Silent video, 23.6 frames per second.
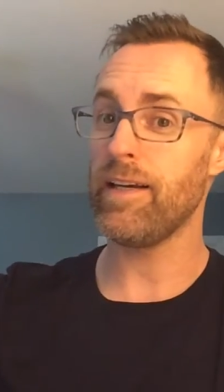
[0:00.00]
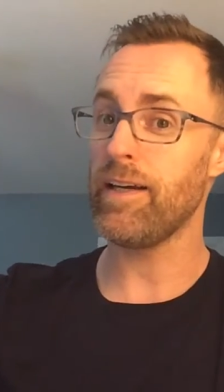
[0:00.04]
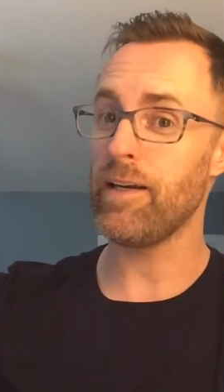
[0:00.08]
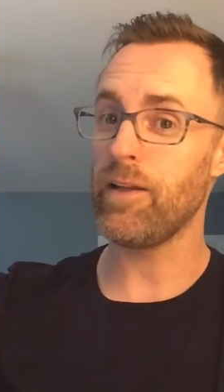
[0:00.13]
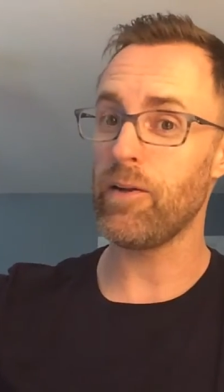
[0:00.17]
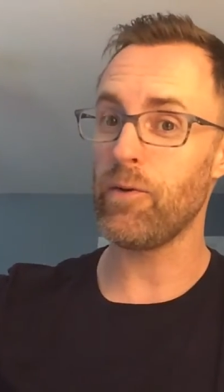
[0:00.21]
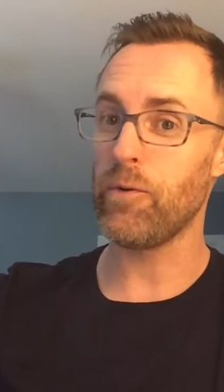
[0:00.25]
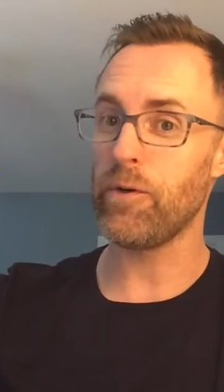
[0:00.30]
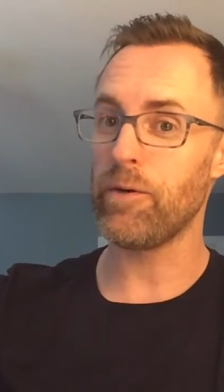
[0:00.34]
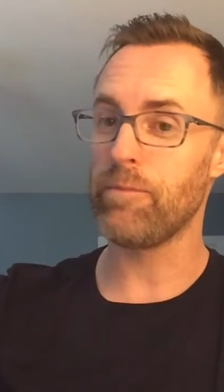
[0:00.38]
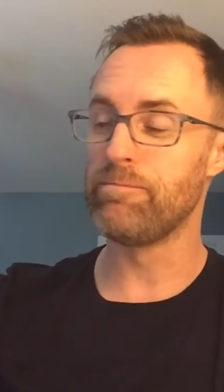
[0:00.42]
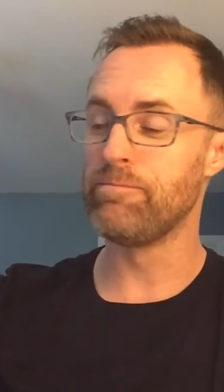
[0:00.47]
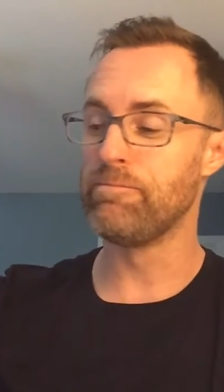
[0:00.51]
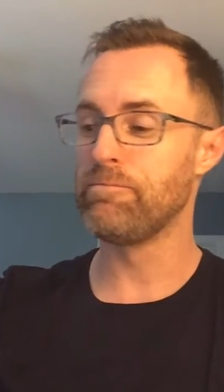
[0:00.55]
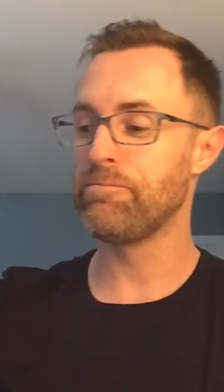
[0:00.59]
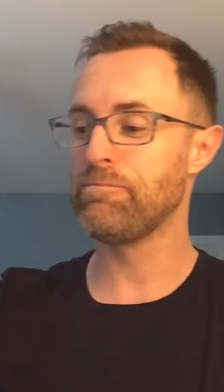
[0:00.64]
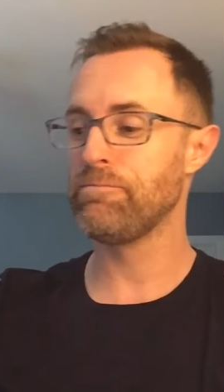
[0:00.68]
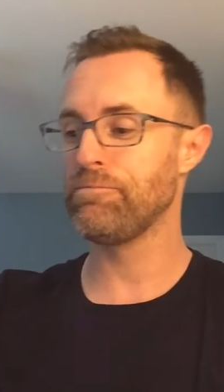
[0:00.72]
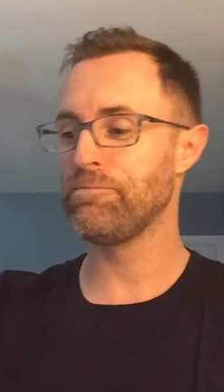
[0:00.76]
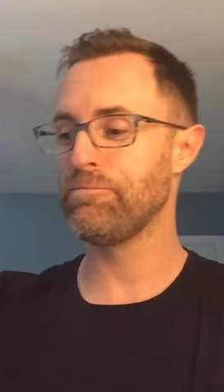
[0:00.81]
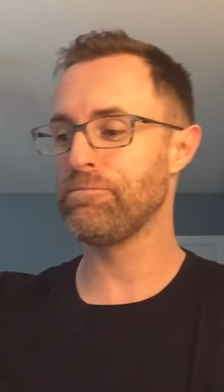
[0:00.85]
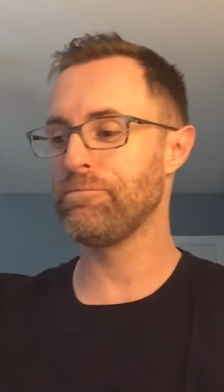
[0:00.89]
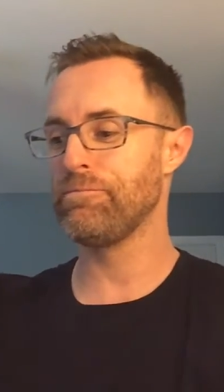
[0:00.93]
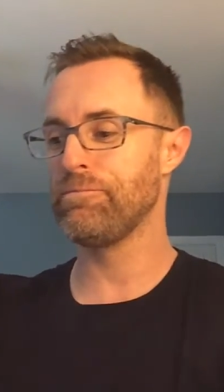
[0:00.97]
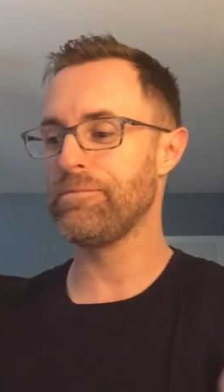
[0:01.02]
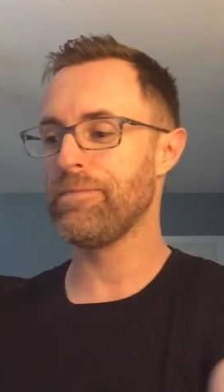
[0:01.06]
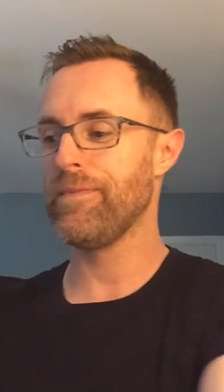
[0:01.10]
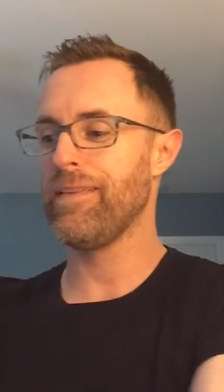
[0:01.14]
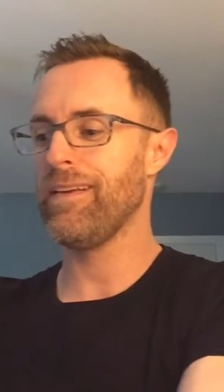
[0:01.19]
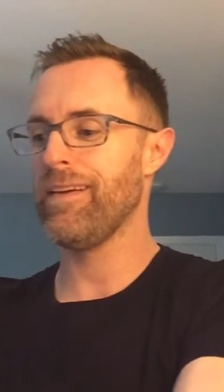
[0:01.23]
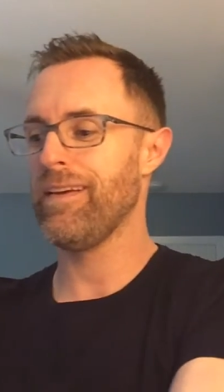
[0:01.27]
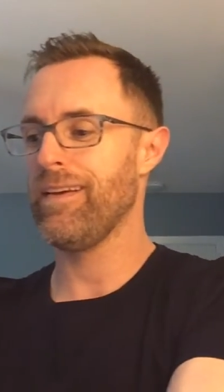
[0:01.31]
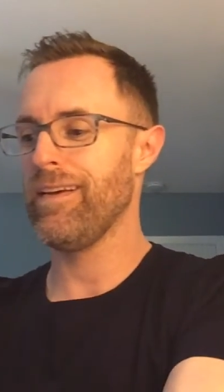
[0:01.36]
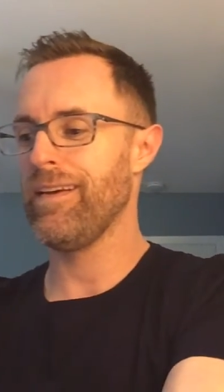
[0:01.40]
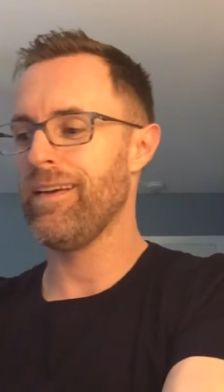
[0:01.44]
another one.
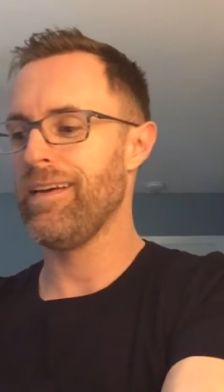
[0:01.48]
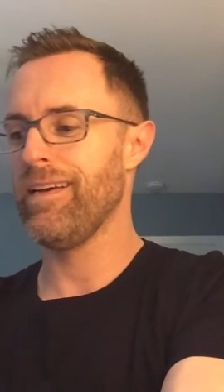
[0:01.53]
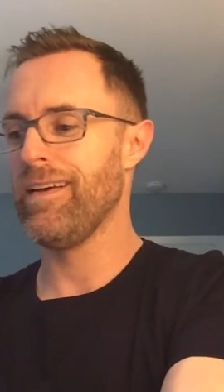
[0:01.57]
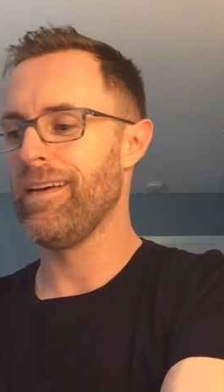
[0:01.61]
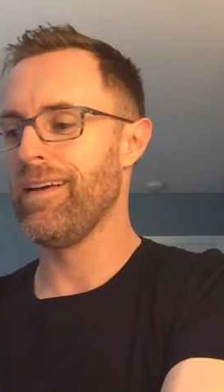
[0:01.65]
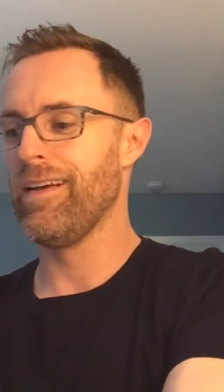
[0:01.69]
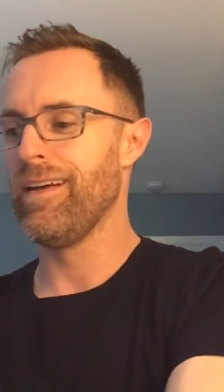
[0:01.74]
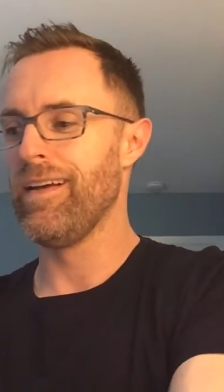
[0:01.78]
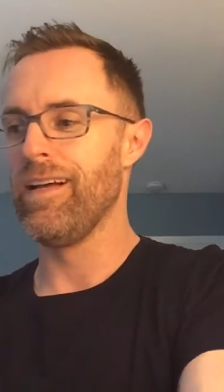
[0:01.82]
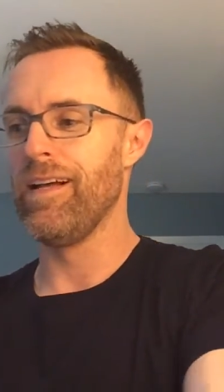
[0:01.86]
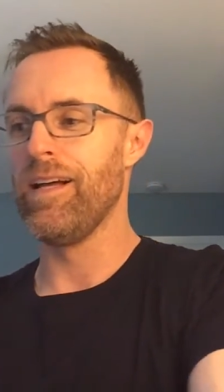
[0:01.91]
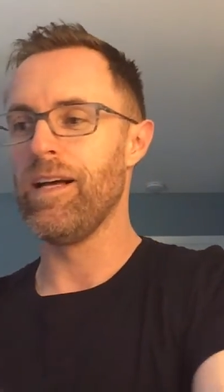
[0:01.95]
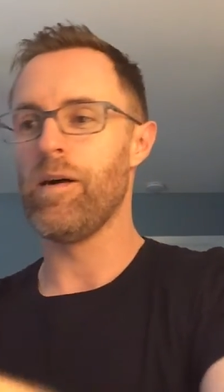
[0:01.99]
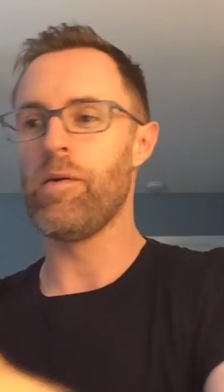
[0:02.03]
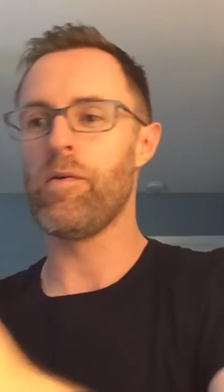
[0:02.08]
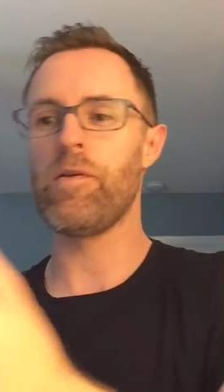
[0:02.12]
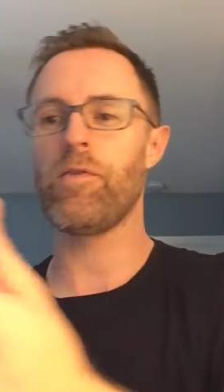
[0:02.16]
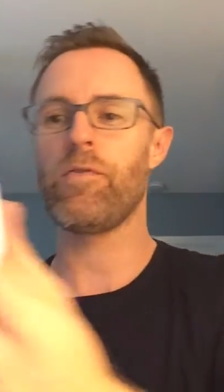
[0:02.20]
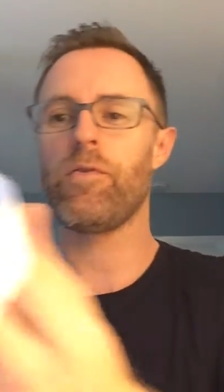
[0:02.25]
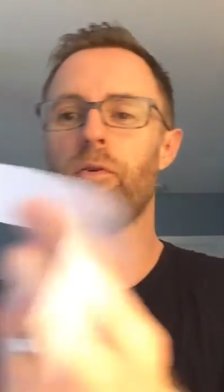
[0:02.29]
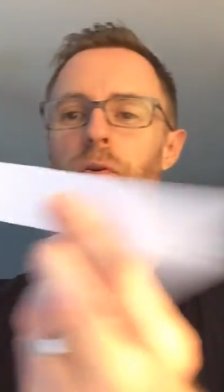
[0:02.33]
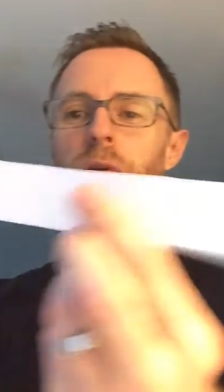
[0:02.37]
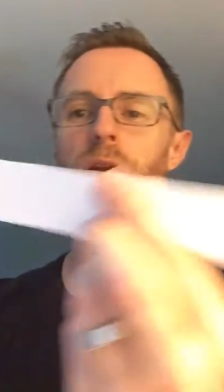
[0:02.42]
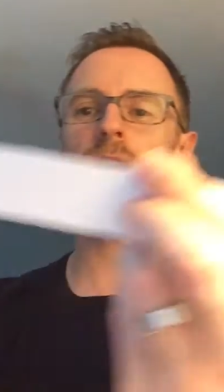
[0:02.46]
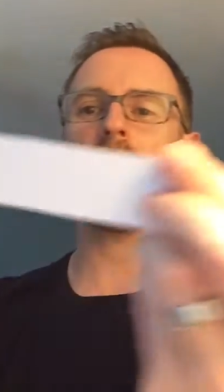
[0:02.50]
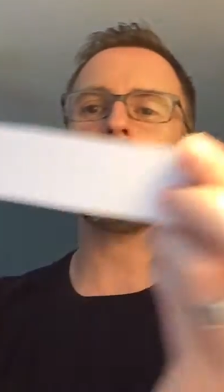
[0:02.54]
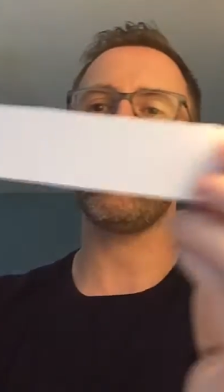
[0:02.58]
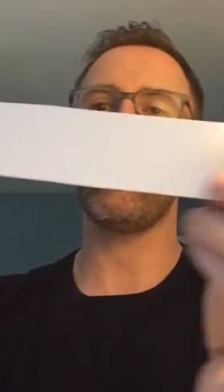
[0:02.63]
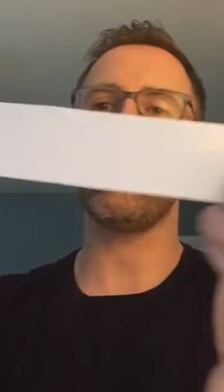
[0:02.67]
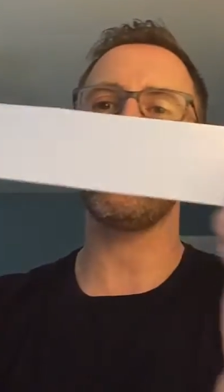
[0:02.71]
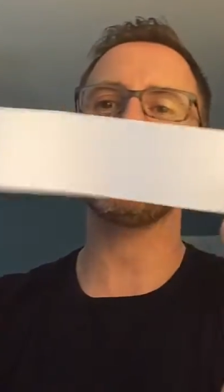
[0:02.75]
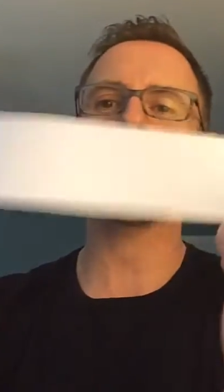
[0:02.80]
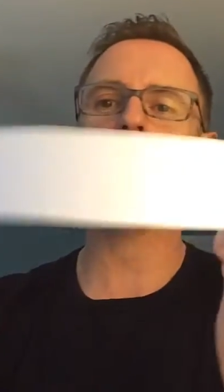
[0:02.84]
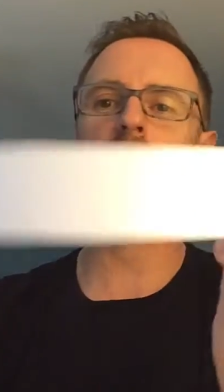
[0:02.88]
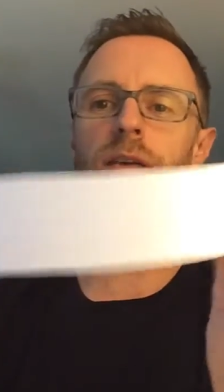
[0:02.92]
I want to fold it in
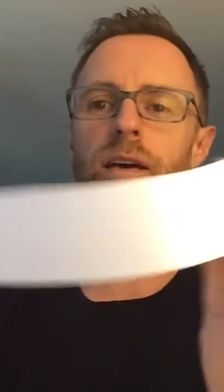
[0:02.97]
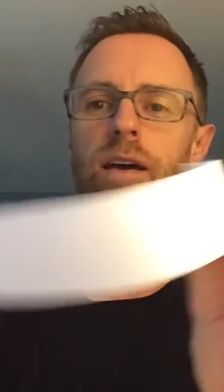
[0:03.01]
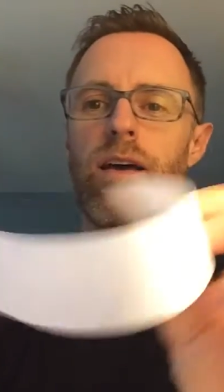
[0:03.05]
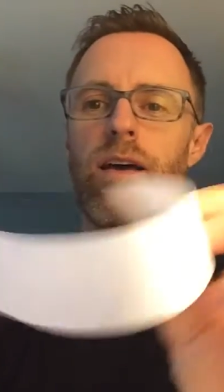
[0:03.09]
half.